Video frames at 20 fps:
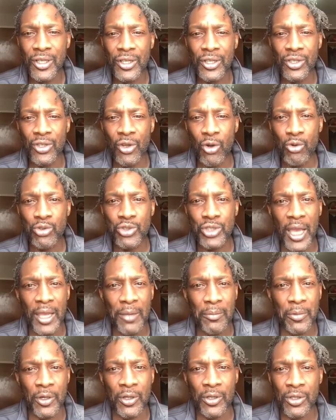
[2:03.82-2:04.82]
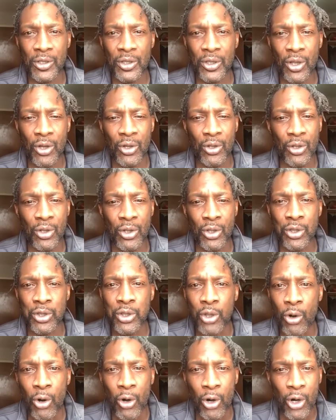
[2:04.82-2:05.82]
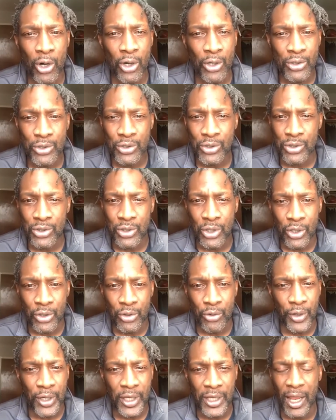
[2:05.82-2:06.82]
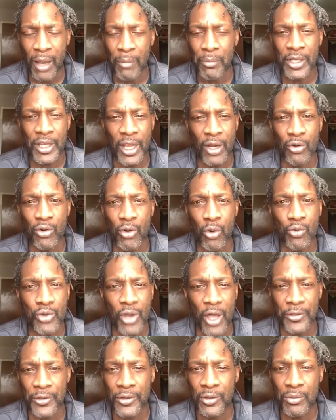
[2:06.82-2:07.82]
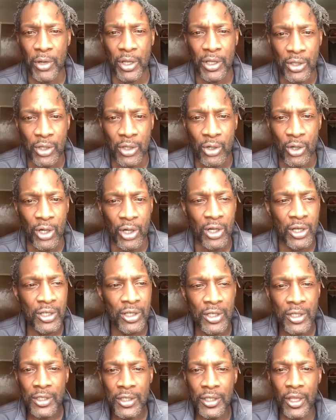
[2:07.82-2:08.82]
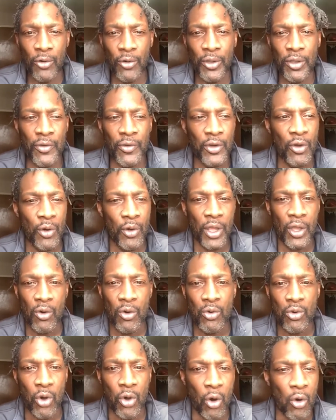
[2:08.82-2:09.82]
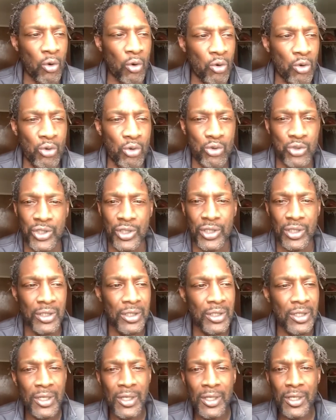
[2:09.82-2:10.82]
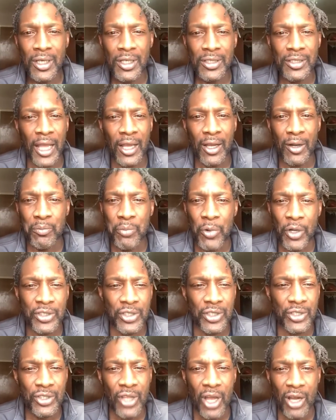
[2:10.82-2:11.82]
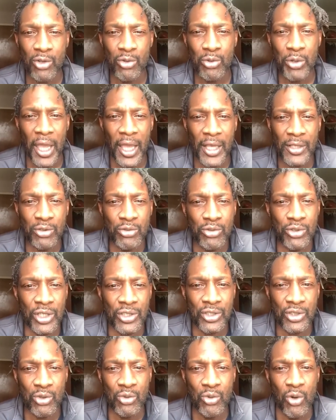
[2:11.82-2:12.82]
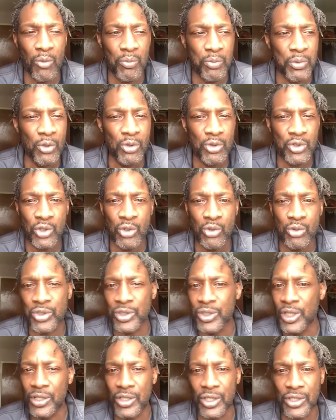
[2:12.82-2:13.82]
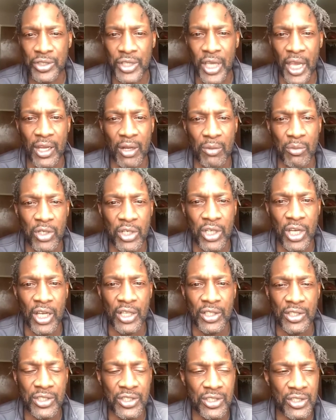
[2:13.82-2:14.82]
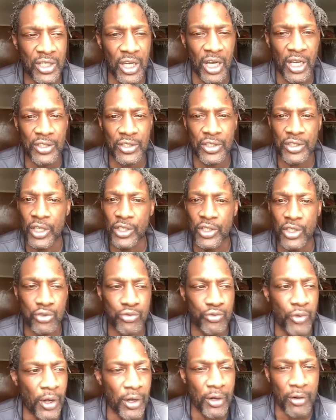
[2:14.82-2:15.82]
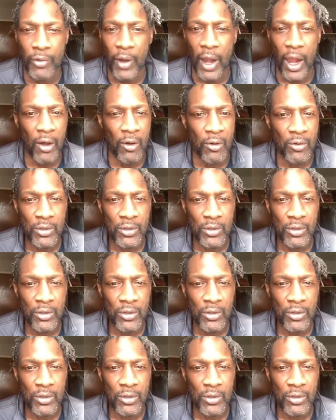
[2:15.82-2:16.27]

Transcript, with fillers: no type of law degree. I mean, they don't know nothing about law. They don't even know their own codes, and it's like a bunch of knuckleheads who just threw on blue suits and they just gave them a guns, guns, and they just running around.